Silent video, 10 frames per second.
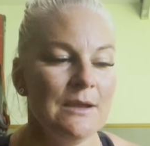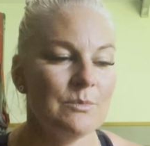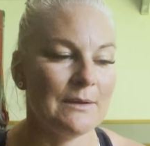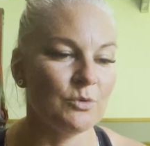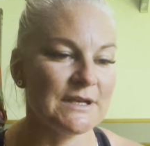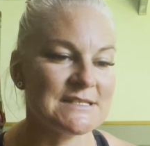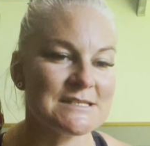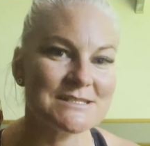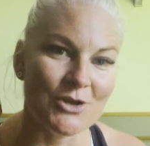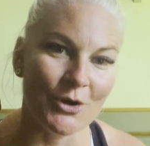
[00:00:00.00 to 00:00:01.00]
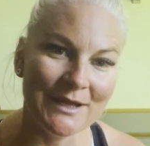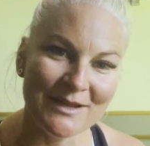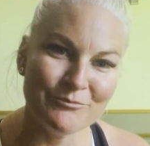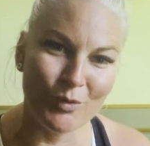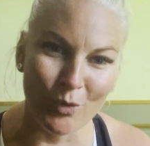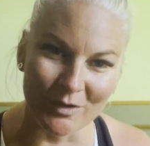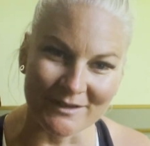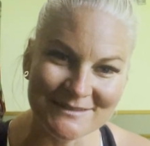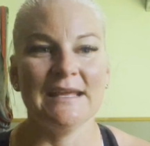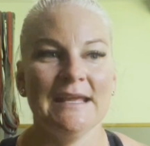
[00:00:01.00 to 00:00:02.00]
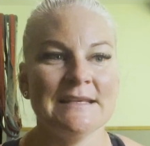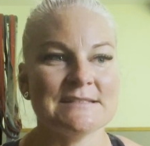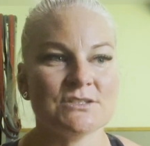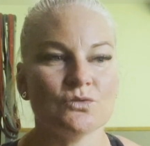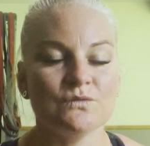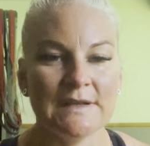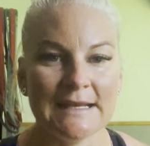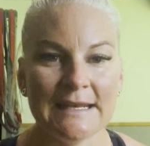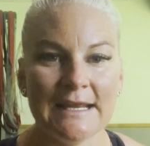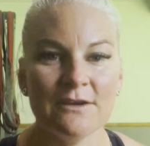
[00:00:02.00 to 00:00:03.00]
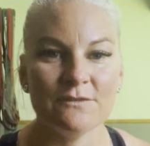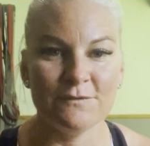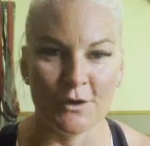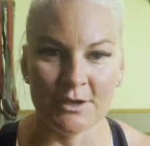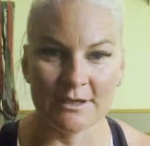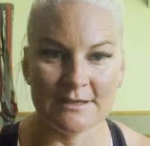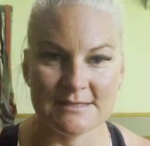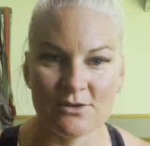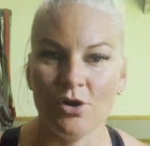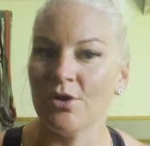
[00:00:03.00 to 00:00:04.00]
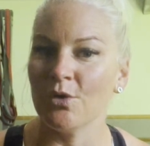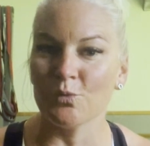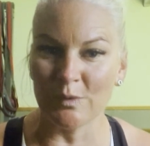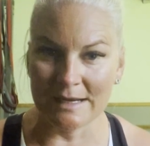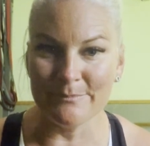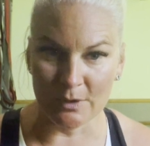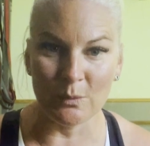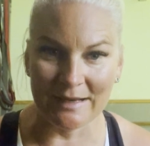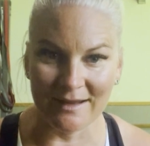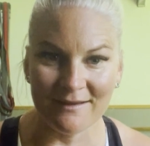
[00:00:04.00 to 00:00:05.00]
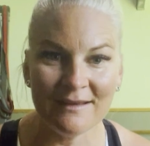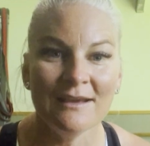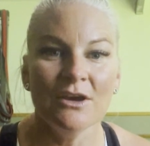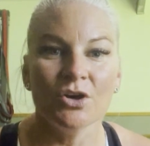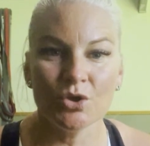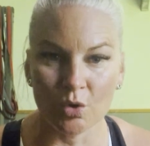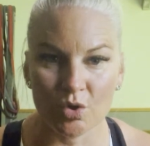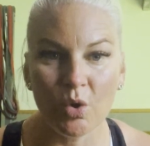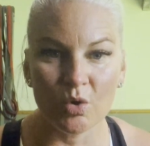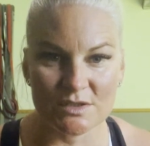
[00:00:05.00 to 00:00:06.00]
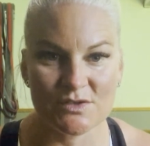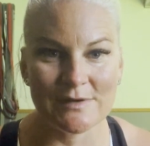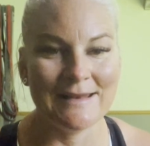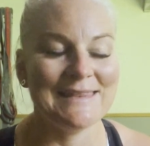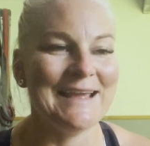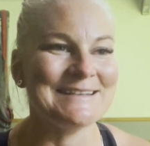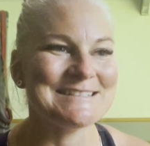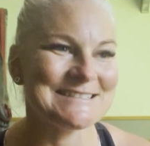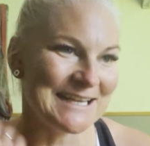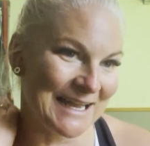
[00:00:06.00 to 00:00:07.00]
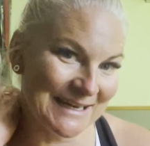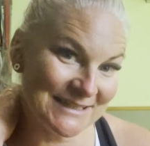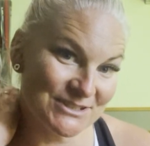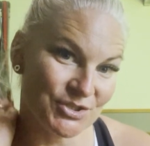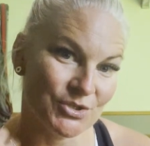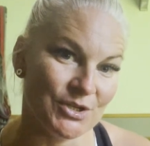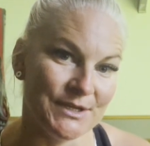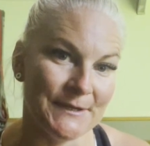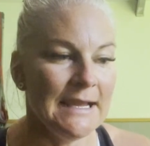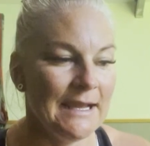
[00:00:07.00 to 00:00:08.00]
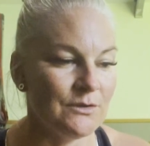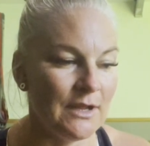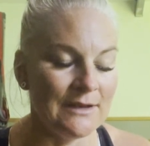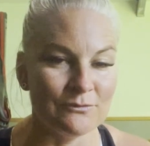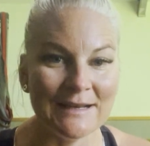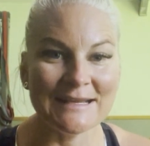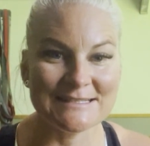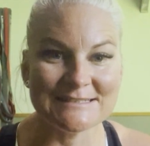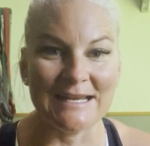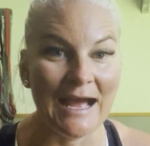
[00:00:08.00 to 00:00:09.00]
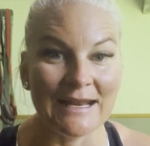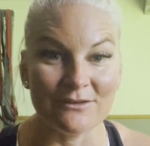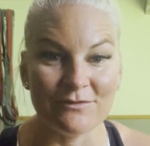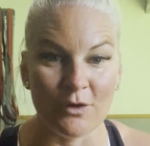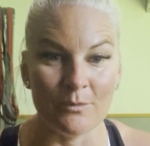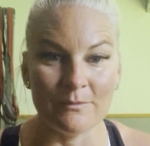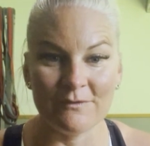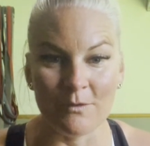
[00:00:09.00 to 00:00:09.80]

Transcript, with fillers: But what is so important is to really focus on rebuilding your core strength and starting to, and really starting from